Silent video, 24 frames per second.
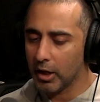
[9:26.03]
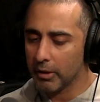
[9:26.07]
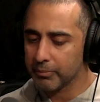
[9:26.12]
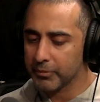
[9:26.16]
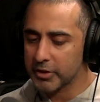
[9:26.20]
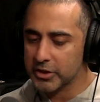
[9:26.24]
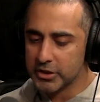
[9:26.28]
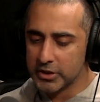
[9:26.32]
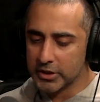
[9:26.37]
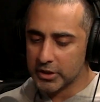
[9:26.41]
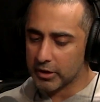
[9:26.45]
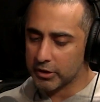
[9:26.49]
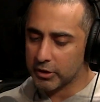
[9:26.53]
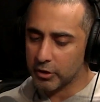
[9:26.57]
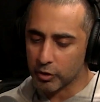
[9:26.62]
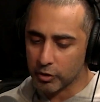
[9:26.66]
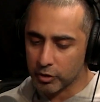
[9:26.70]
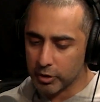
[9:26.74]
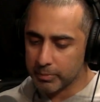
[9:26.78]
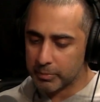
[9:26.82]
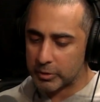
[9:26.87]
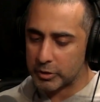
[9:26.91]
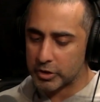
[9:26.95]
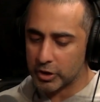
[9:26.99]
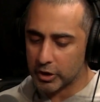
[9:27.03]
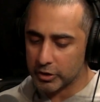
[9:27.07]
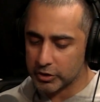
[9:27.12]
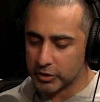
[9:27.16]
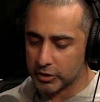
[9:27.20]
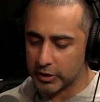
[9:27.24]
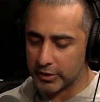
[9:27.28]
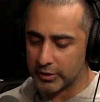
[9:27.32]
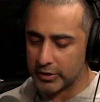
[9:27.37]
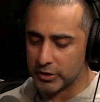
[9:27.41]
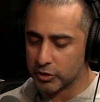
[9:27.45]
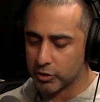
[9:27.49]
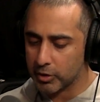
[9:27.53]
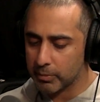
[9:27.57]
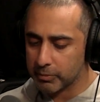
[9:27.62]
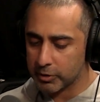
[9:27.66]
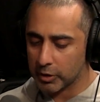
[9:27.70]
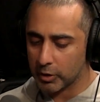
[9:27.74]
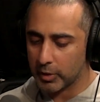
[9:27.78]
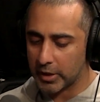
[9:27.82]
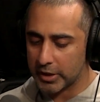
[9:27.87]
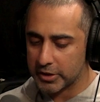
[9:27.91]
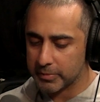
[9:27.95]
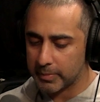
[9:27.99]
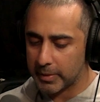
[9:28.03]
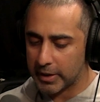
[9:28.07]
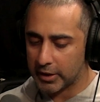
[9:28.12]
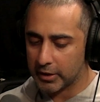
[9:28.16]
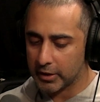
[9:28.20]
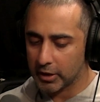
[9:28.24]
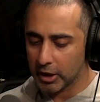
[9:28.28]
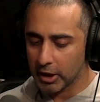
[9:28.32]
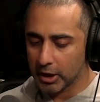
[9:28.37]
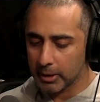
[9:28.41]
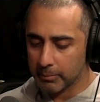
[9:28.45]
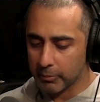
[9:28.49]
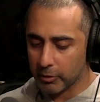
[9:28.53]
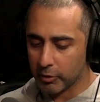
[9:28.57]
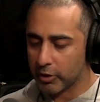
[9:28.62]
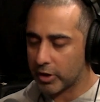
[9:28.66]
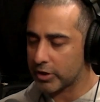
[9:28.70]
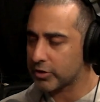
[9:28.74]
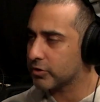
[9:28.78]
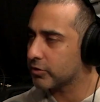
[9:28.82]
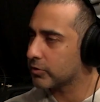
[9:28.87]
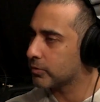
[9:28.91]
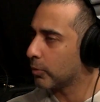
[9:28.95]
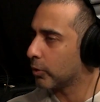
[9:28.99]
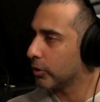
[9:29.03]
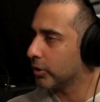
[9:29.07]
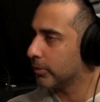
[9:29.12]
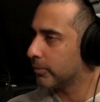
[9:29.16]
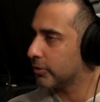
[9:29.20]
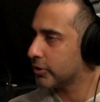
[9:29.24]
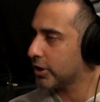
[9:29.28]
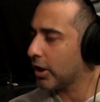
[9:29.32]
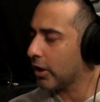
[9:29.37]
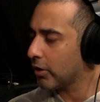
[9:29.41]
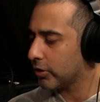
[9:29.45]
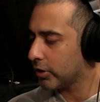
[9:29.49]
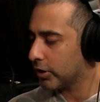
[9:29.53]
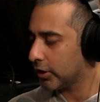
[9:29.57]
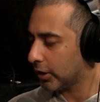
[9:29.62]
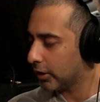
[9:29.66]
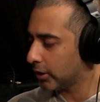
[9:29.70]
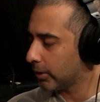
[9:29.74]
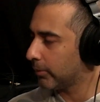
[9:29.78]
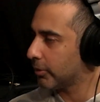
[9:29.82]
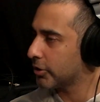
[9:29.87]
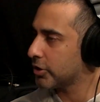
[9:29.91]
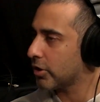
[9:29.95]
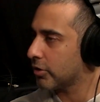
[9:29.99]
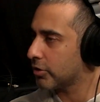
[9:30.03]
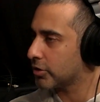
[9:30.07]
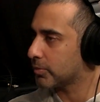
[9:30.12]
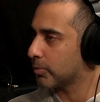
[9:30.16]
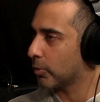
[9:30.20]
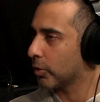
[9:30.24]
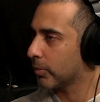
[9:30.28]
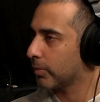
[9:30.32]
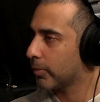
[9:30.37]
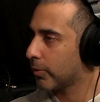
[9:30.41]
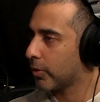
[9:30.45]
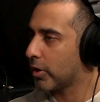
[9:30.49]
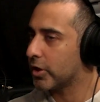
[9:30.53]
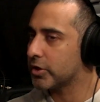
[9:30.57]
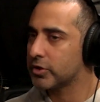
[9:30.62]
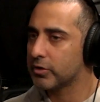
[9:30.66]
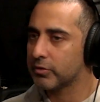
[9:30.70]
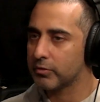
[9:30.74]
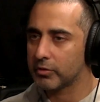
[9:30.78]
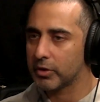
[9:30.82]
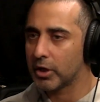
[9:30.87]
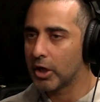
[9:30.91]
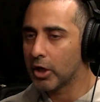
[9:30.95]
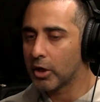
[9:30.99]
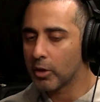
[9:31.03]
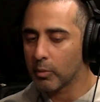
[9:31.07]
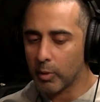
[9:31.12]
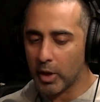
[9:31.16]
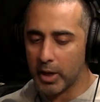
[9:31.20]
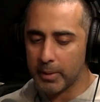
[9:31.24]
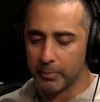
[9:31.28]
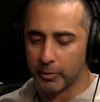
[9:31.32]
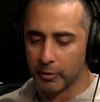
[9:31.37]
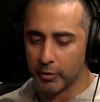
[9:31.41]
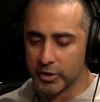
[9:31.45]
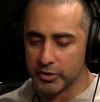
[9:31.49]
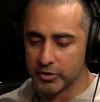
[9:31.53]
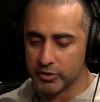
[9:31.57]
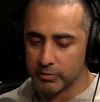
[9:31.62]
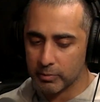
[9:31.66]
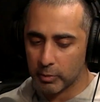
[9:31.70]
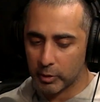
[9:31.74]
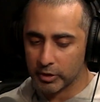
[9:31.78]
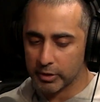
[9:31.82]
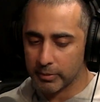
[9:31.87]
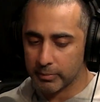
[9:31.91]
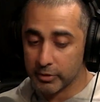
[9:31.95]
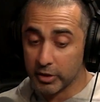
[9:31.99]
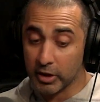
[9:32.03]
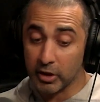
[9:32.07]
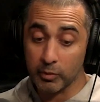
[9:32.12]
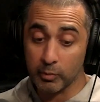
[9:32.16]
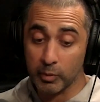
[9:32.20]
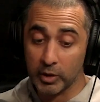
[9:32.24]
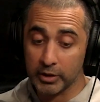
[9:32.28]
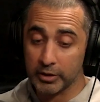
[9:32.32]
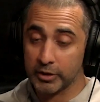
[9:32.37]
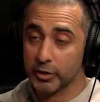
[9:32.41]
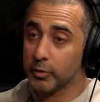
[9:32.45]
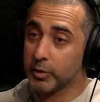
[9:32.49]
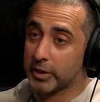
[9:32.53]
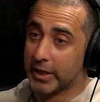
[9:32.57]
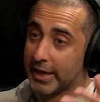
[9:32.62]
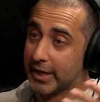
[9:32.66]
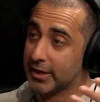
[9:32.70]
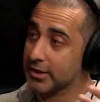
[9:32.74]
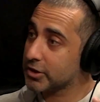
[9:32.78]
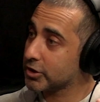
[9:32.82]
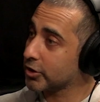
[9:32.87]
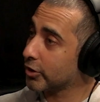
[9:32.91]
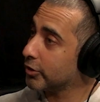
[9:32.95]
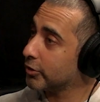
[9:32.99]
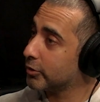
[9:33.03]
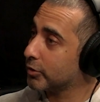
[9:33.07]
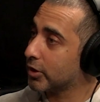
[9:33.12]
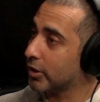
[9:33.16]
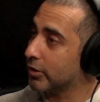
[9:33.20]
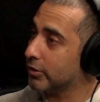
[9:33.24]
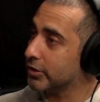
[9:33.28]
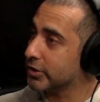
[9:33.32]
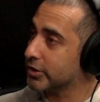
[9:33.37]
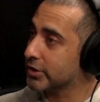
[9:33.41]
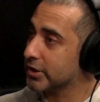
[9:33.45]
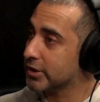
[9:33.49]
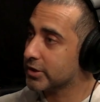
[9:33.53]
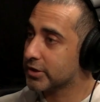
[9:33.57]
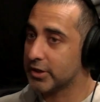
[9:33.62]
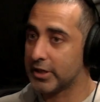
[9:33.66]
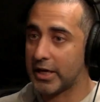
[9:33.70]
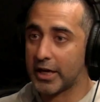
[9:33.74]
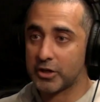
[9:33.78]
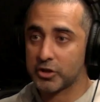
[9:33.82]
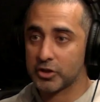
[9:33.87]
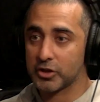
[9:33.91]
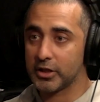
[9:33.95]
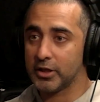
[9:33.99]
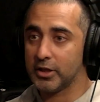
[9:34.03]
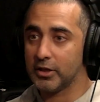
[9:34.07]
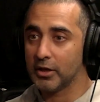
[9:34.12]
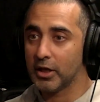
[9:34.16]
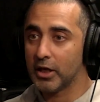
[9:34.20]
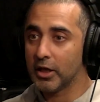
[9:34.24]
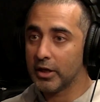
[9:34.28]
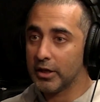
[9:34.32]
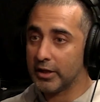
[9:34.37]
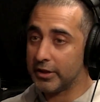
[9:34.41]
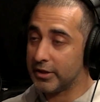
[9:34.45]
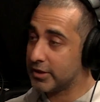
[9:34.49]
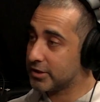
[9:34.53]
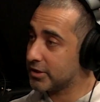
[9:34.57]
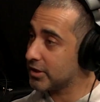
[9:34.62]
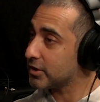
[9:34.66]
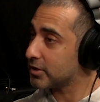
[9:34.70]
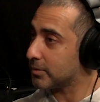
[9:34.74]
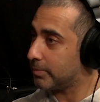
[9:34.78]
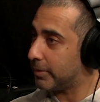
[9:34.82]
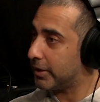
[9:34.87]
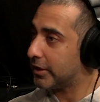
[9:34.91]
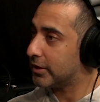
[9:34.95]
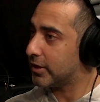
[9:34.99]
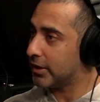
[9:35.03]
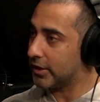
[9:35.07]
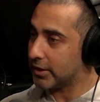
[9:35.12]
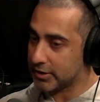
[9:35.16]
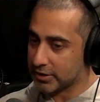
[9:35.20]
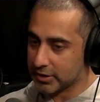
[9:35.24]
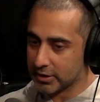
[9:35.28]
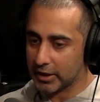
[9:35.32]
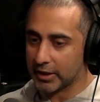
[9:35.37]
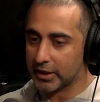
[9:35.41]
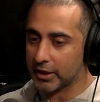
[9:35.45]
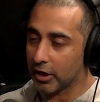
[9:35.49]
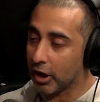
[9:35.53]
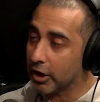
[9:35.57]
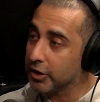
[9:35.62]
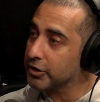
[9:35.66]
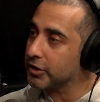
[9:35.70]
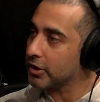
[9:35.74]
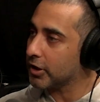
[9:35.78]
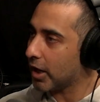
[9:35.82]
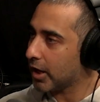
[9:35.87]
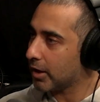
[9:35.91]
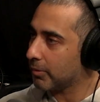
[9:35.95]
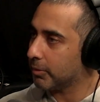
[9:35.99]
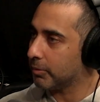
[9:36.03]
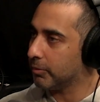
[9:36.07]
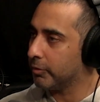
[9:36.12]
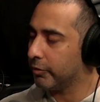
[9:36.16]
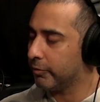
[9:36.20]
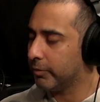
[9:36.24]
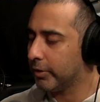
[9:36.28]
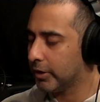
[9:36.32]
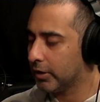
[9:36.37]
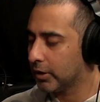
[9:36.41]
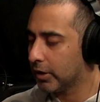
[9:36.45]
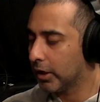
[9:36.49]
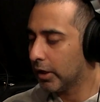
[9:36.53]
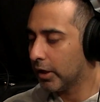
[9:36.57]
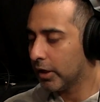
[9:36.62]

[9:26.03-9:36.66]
This is, crypto's also done this. Crypto has made progressives more libertarian and libertarians more progressive. Why progressives more libertarian? Well, you can start new currencies. This is a big thing. It's like an undeniable movement.